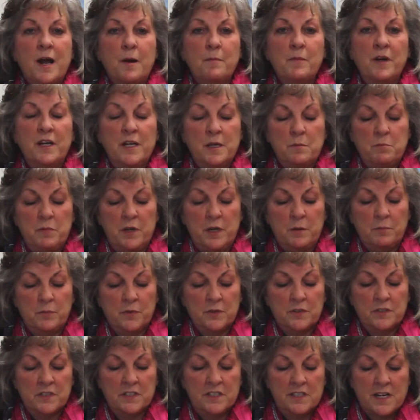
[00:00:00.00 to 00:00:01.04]
many
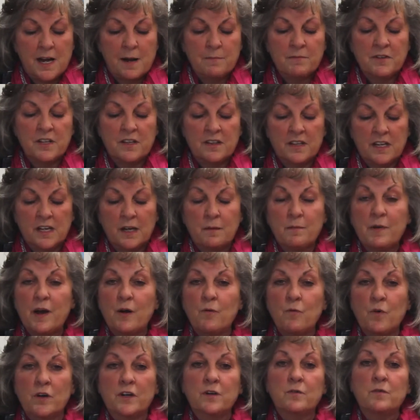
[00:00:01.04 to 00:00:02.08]
people stop to think
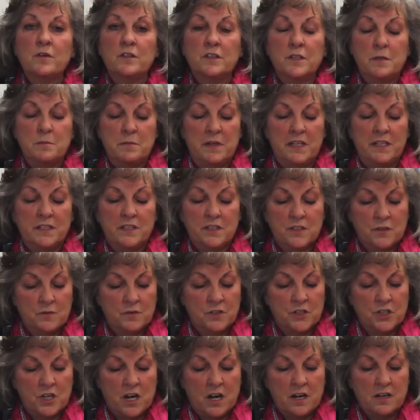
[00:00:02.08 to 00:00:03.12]
about what it really means to a
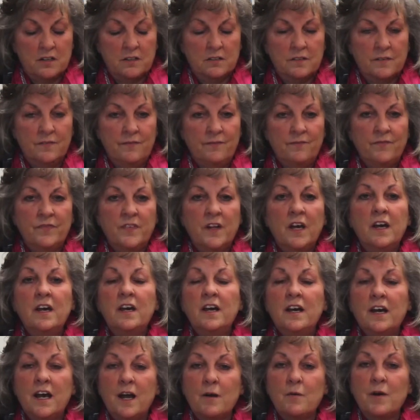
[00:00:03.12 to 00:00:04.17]
child.
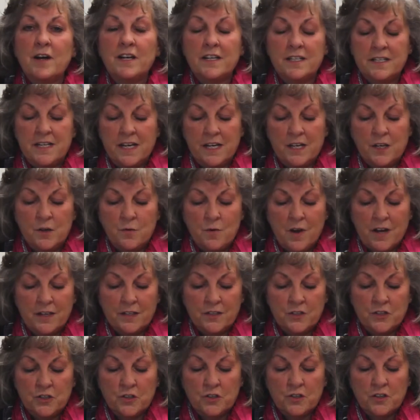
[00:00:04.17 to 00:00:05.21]
I want to take you on a
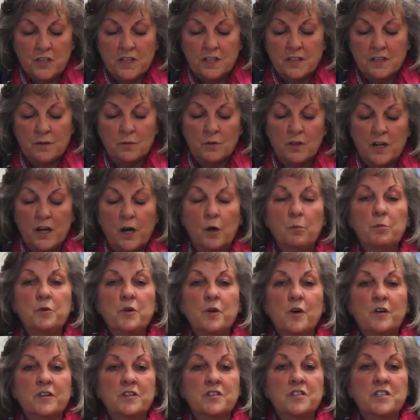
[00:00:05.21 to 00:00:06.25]
journey that will help you
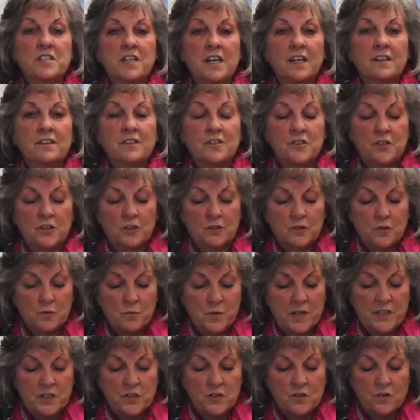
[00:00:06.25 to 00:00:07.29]
understand the children
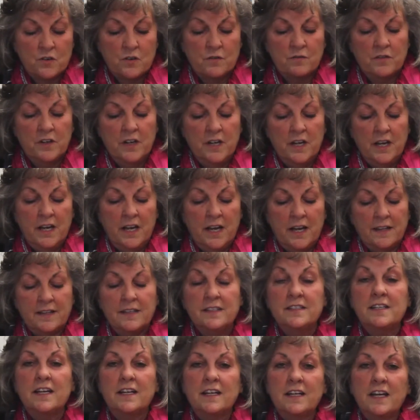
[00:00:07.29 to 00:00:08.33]
we serve and the
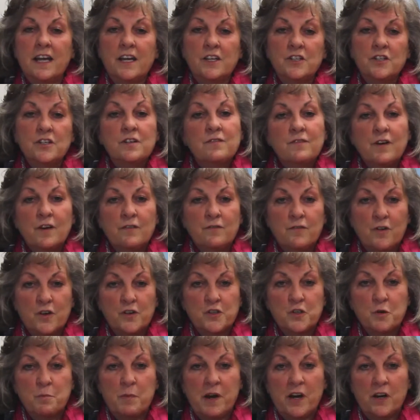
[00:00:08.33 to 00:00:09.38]
dedication of our
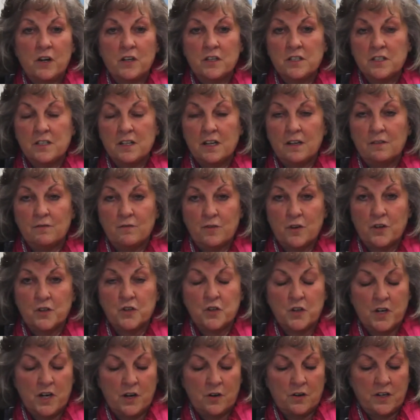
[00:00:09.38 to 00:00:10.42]
foster parents and
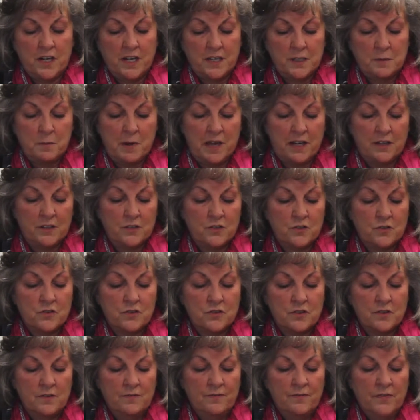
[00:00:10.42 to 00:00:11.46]
foster care case managers.